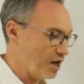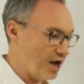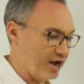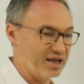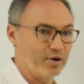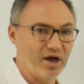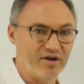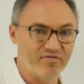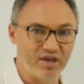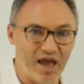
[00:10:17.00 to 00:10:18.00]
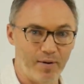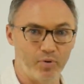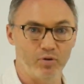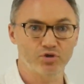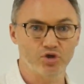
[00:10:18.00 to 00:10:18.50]
I now have the
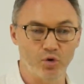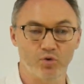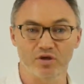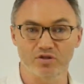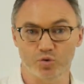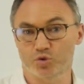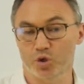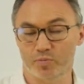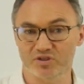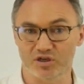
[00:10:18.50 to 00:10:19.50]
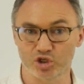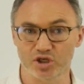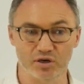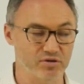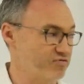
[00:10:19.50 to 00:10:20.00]
Apple tokens, which represent
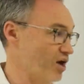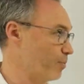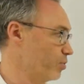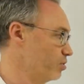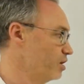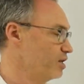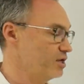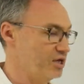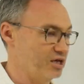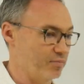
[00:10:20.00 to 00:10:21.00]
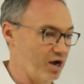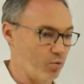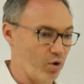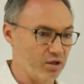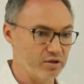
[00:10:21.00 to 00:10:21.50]
shares of Apple, in my
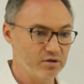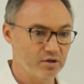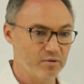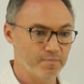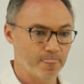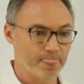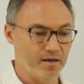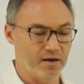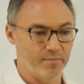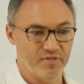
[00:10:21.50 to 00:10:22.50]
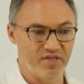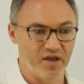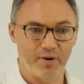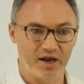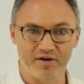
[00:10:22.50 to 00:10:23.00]
wallet. They
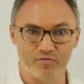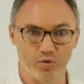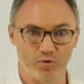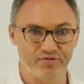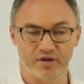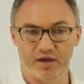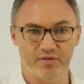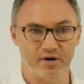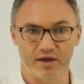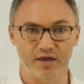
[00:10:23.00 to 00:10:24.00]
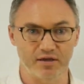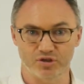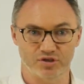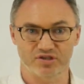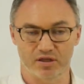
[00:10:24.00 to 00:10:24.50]
might have rules again that I can't
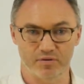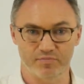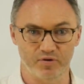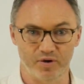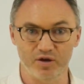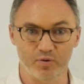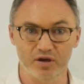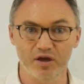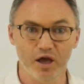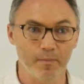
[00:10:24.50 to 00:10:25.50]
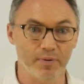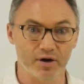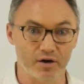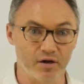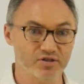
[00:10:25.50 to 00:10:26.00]
just sell them to anyone, but
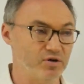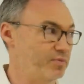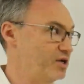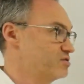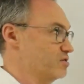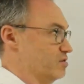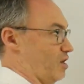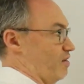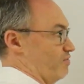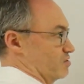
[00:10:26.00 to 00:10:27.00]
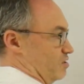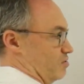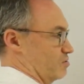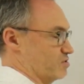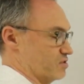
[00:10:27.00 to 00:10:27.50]
it also means that obviously
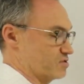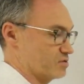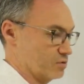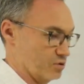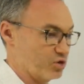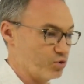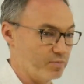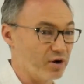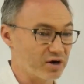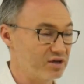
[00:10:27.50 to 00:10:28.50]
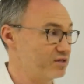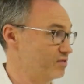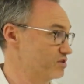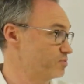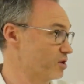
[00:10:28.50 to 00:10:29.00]
there's this liquid market, and
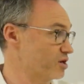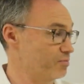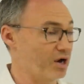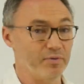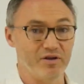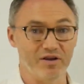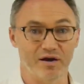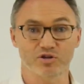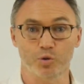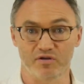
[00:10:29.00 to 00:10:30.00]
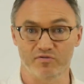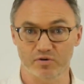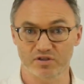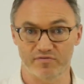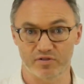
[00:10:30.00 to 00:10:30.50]
this market might be now
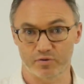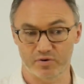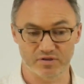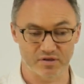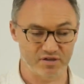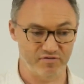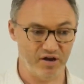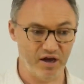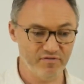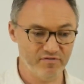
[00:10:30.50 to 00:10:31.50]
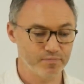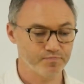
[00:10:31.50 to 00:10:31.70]
24/7, 365.